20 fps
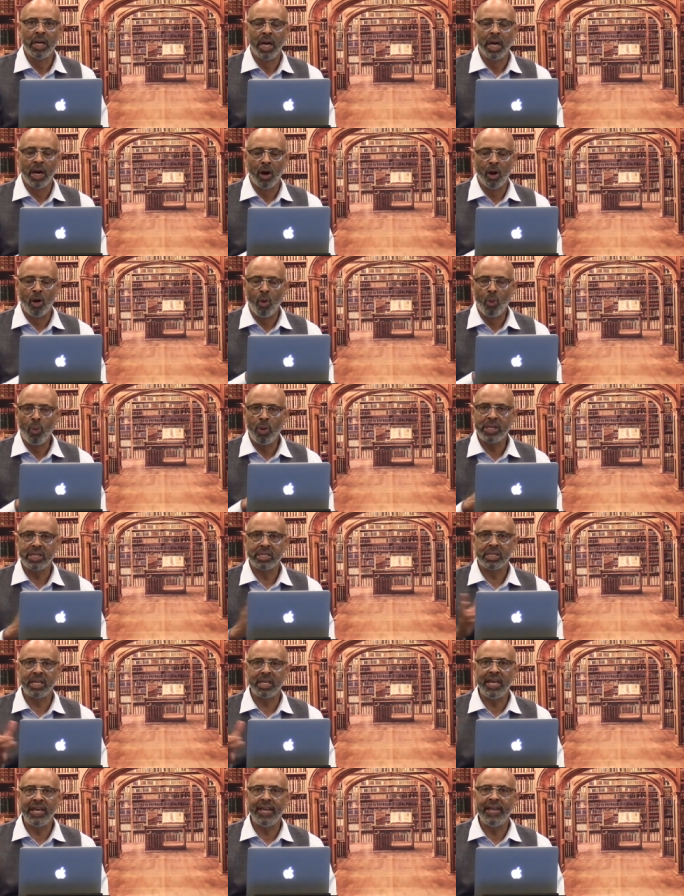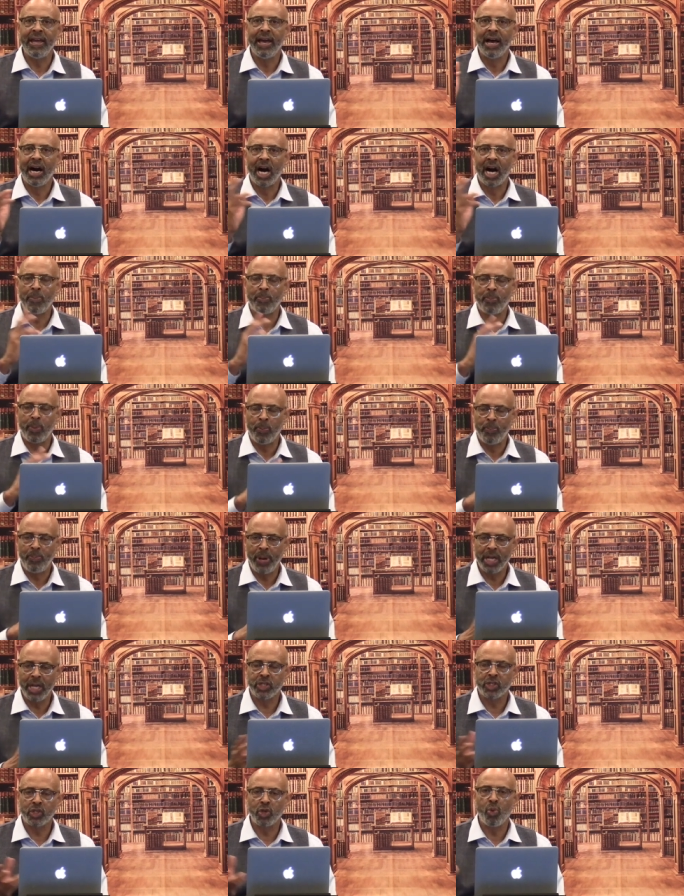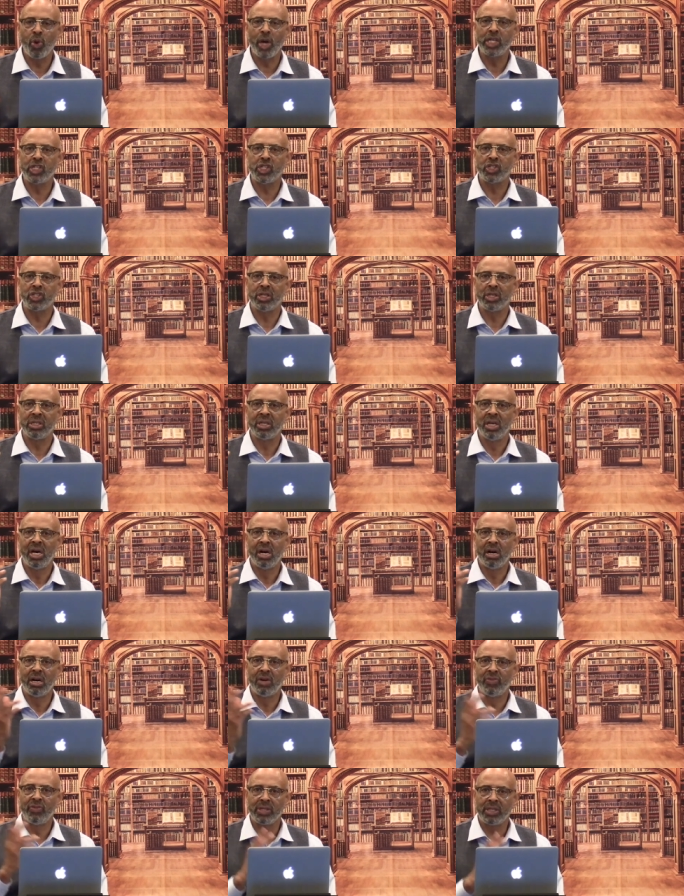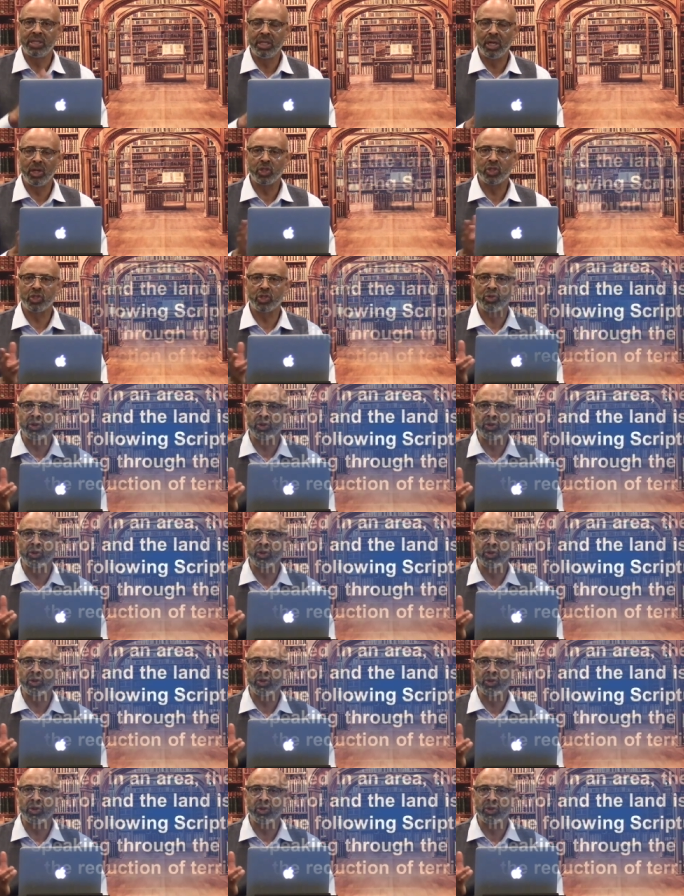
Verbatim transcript: we see a perpetuation of adultery,